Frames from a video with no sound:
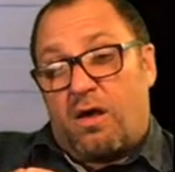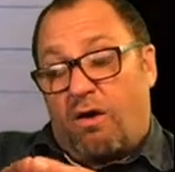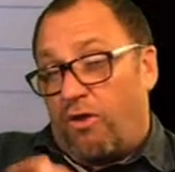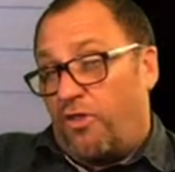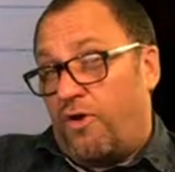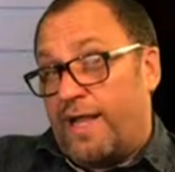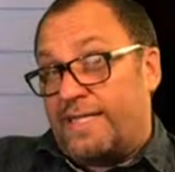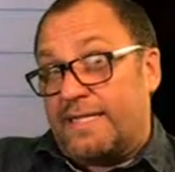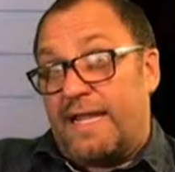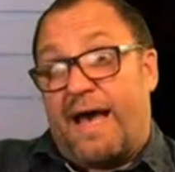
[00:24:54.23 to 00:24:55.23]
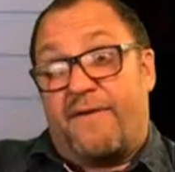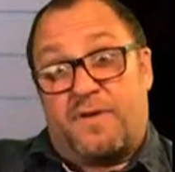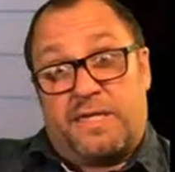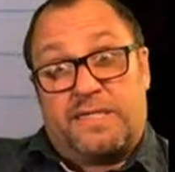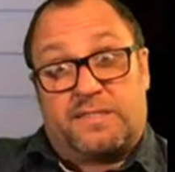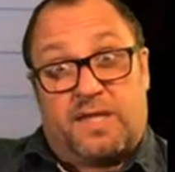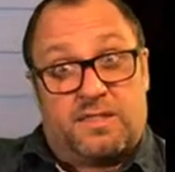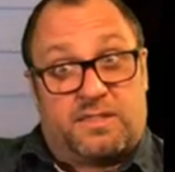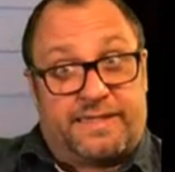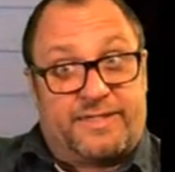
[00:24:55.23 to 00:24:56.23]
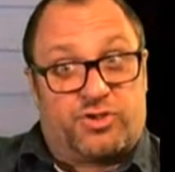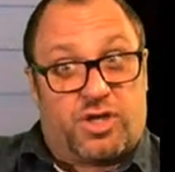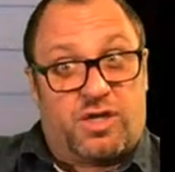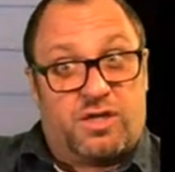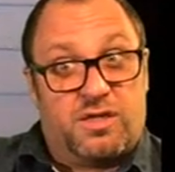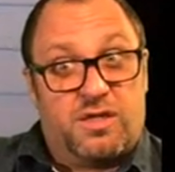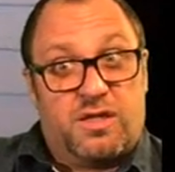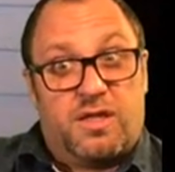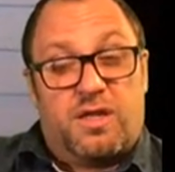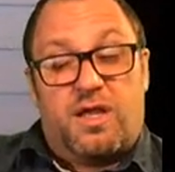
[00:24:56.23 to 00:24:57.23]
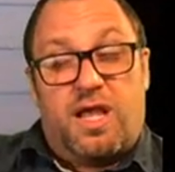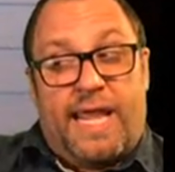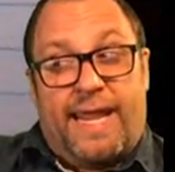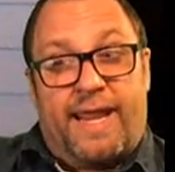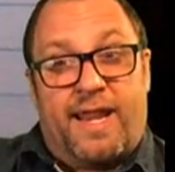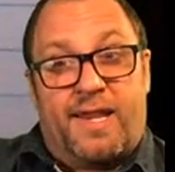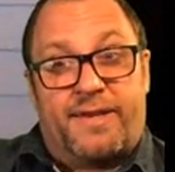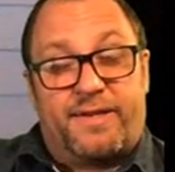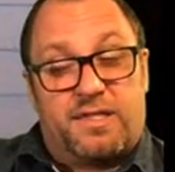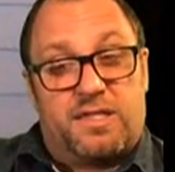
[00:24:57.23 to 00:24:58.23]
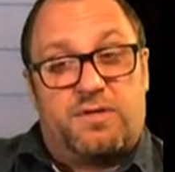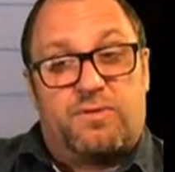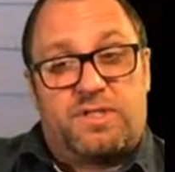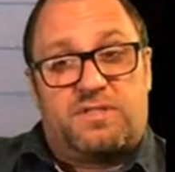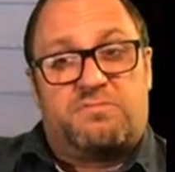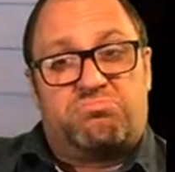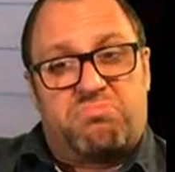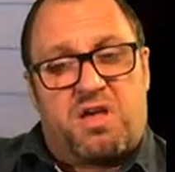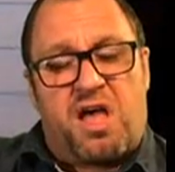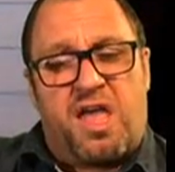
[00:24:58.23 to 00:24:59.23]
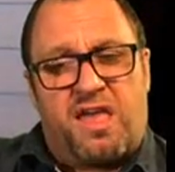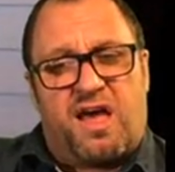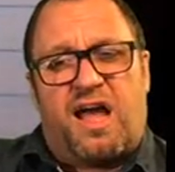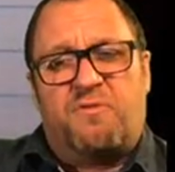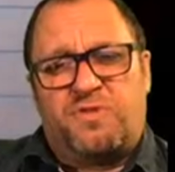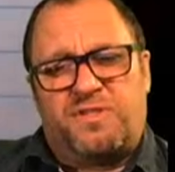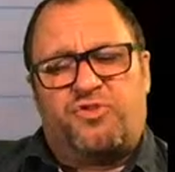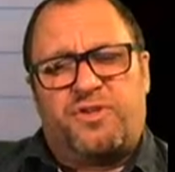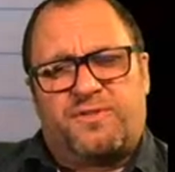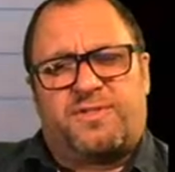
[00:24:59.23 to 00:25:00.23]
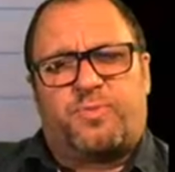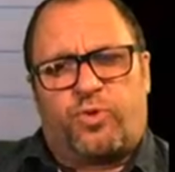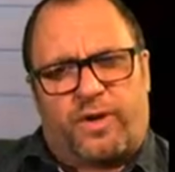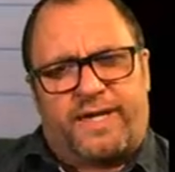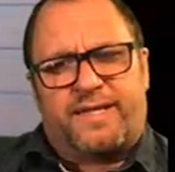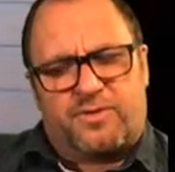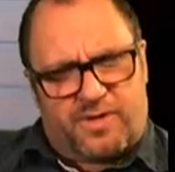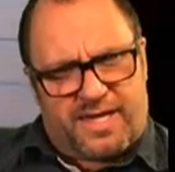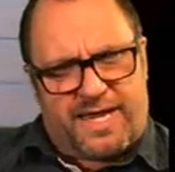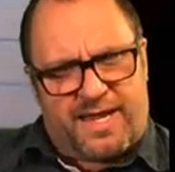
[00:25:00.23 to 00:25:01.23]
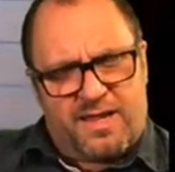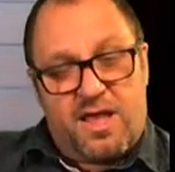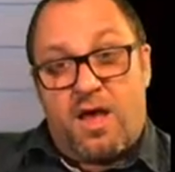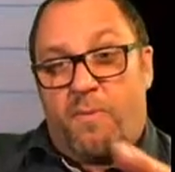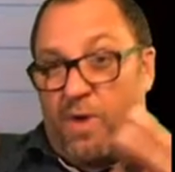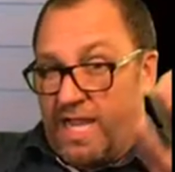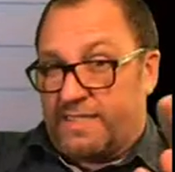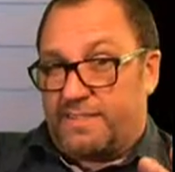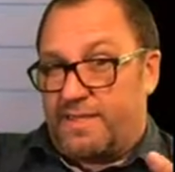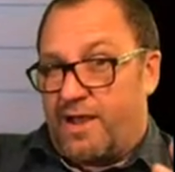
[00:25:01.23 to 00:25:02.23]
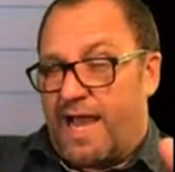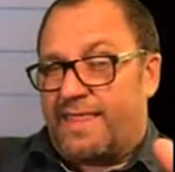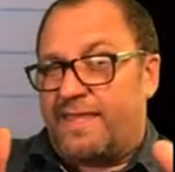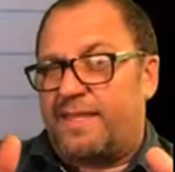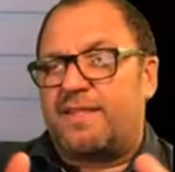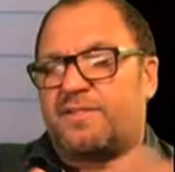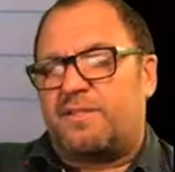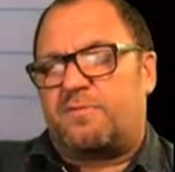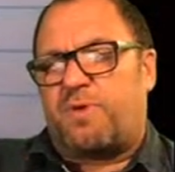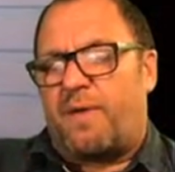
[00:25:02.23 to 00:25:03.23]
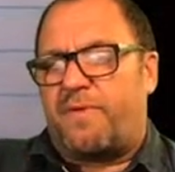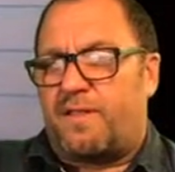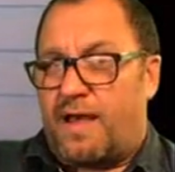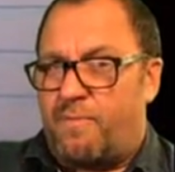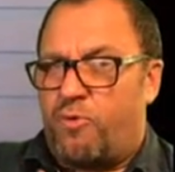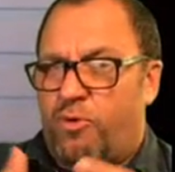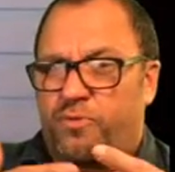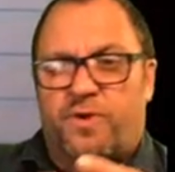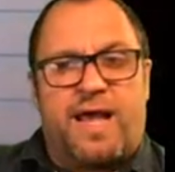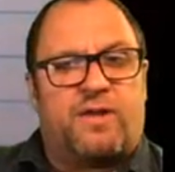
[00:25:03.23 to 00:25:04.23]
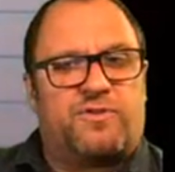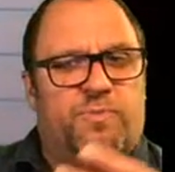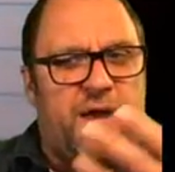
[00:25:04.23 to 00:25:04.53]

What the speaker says: Although I did have a Nissan Sentra, and it was I was a little sporty, okay? But now I think this is probably a lot more pronounced,